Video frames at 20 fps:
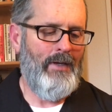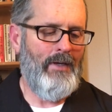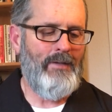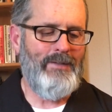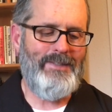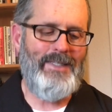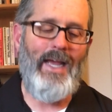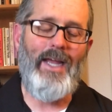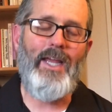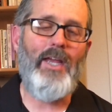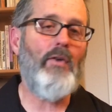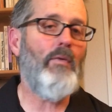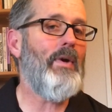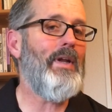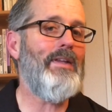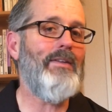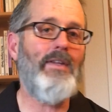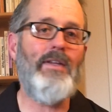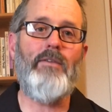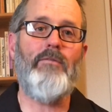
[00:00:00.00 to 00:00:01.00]
Second
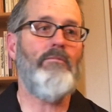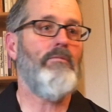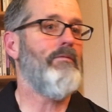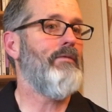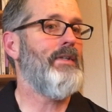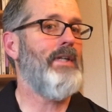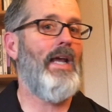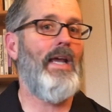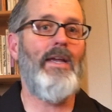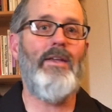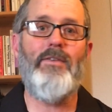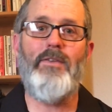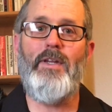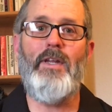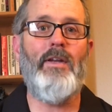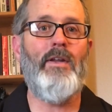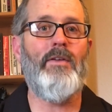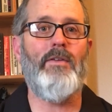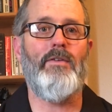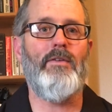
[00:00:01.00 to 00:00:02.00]
reason,
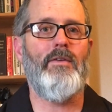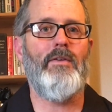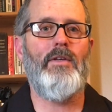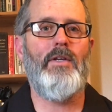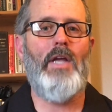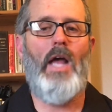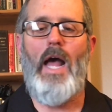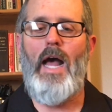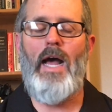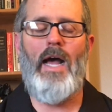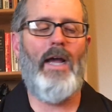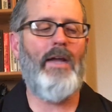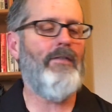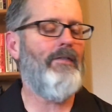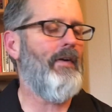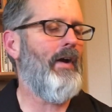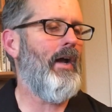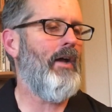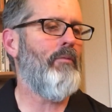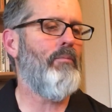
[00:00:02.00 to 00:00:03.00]
tastiness. I
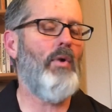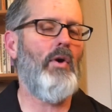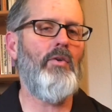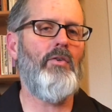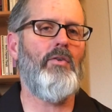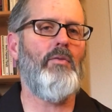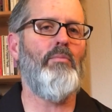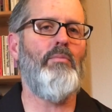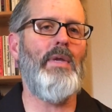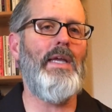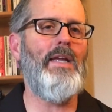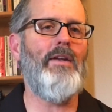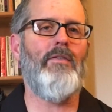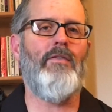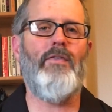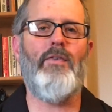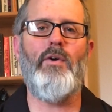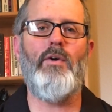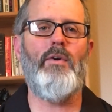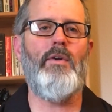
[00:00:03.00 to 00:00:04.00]
find most meat
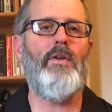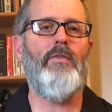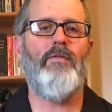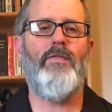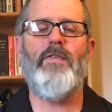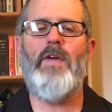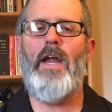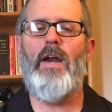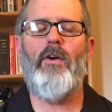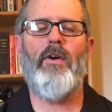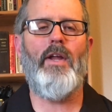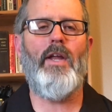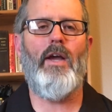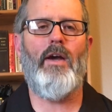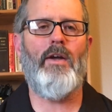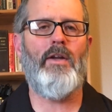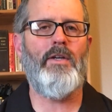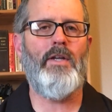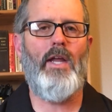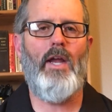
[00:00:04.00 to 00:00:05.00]
food very
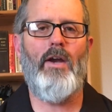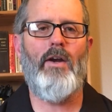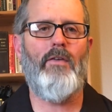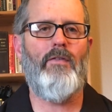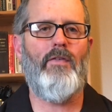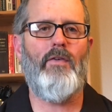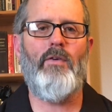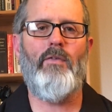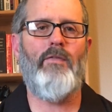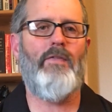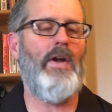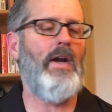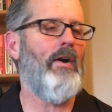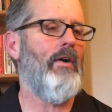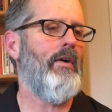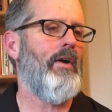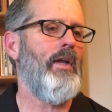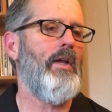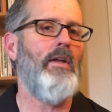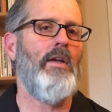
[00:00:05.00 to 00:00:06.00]
uncareful,
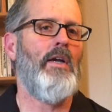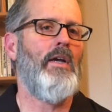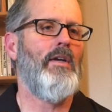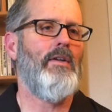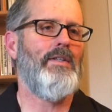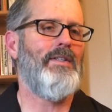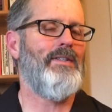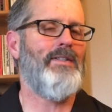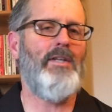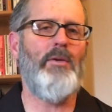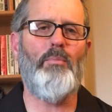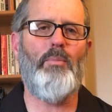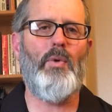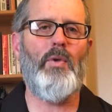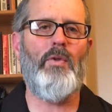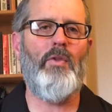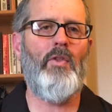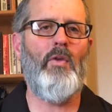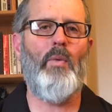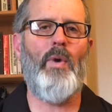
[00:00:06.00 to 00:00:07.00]
very
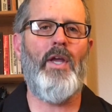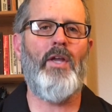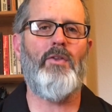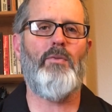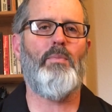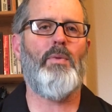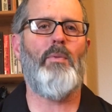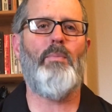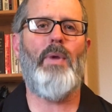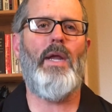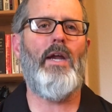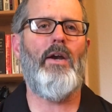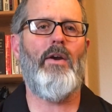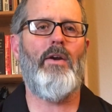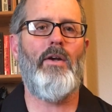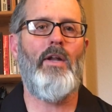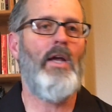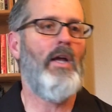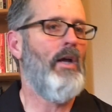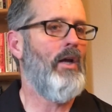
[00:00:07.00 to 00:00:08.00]
simple in the way it's
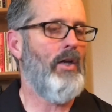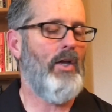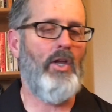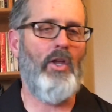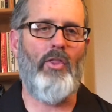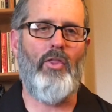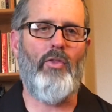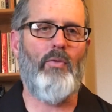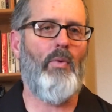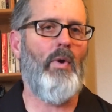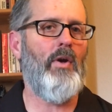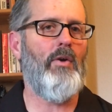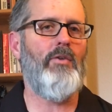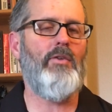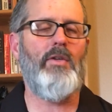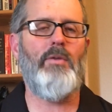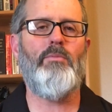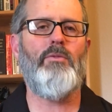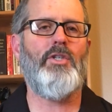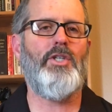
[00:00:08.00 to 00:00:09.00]
prepared. You throw
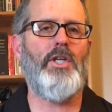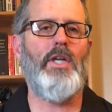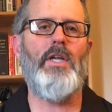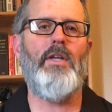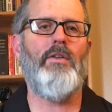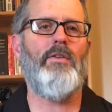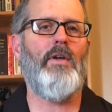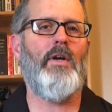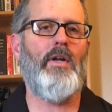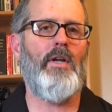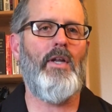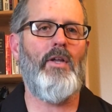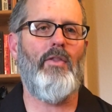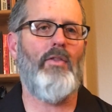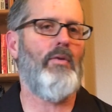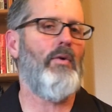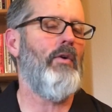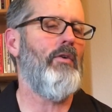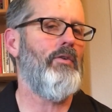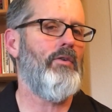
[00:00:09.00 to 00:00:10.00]
some cheese on it,
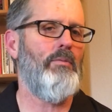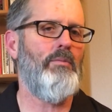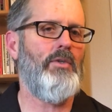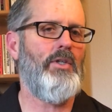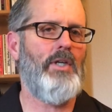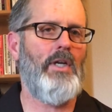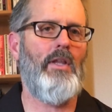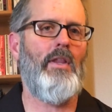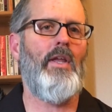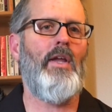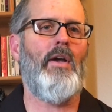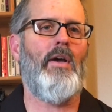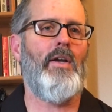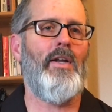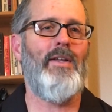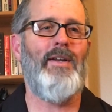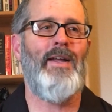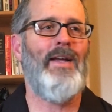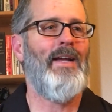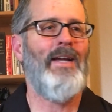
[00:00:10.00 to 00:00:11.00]
throw some chili on
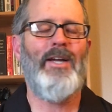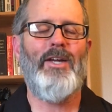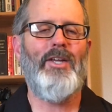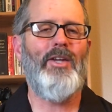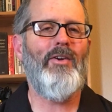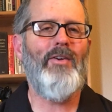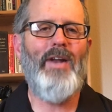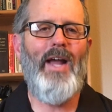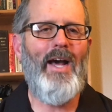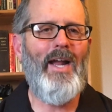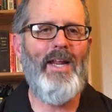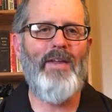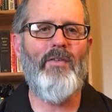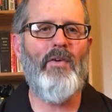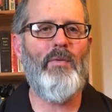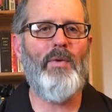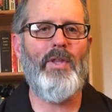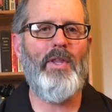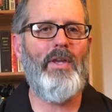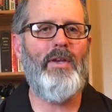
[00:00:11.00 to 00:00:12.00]
it. You're not even
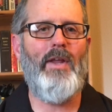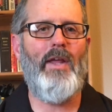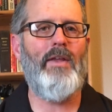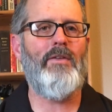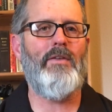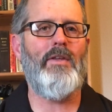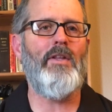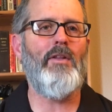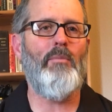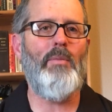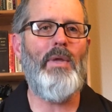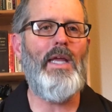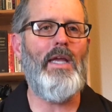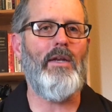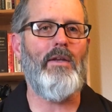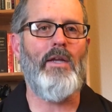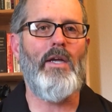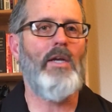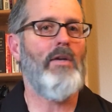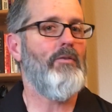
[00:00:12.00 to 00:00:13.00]
really tasting the
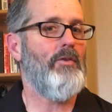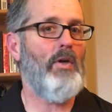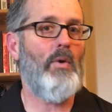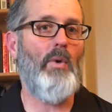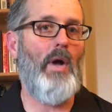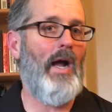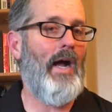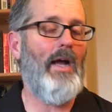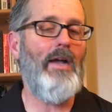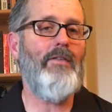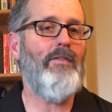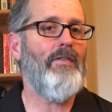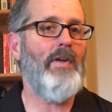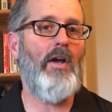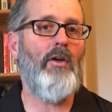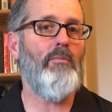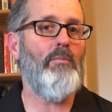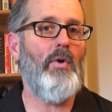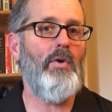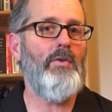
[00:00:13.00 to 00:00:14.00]
meat. So I
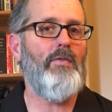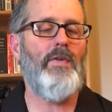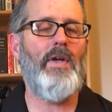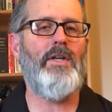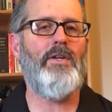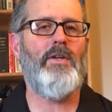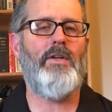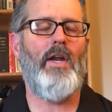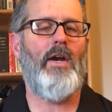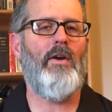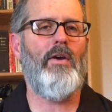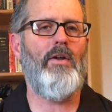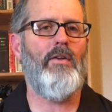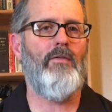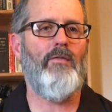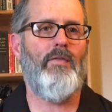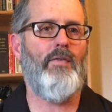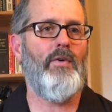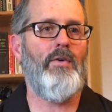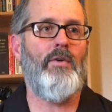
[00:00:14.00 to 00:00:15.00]
found most
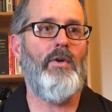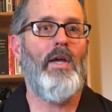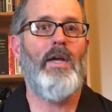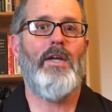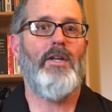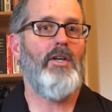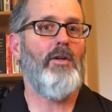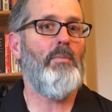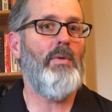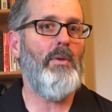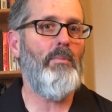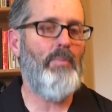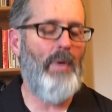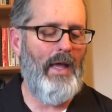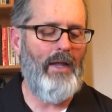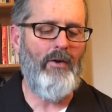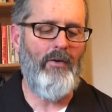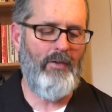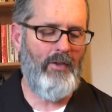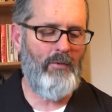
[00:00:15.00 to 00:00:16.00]
vegetarian food to be
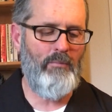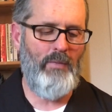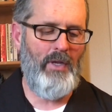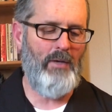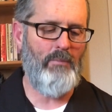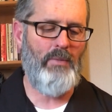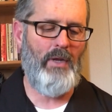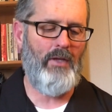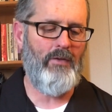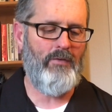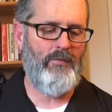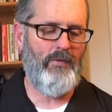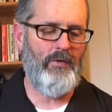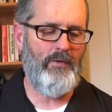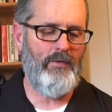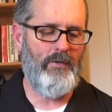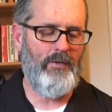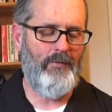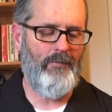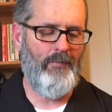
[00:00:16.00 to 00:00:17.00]
better than meat-based
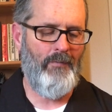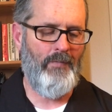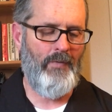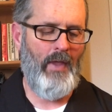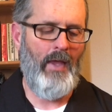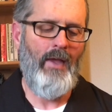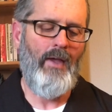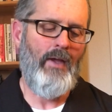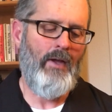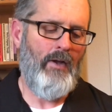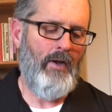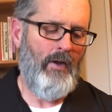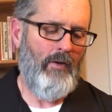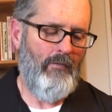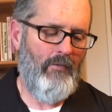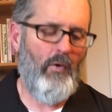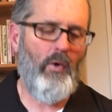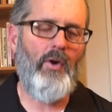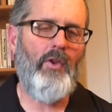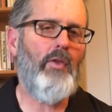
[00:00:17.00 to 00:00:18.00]
food.
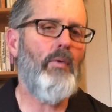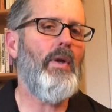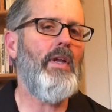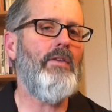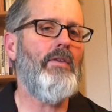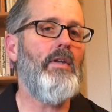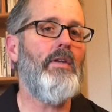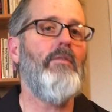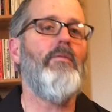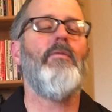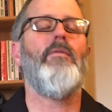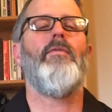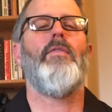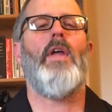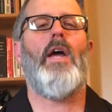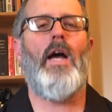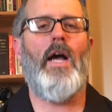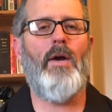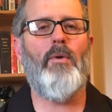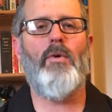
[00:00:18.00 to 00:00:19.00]
Fourth reason,
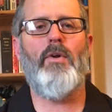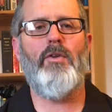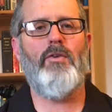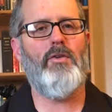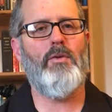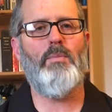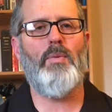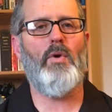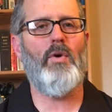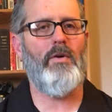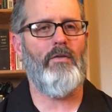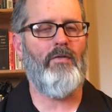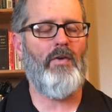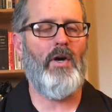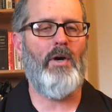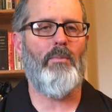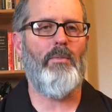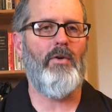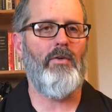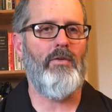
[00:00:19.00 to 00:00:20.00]
I want to support
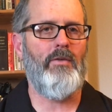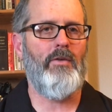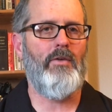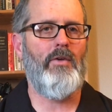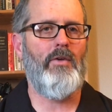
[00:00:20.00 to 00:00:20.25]
farmers.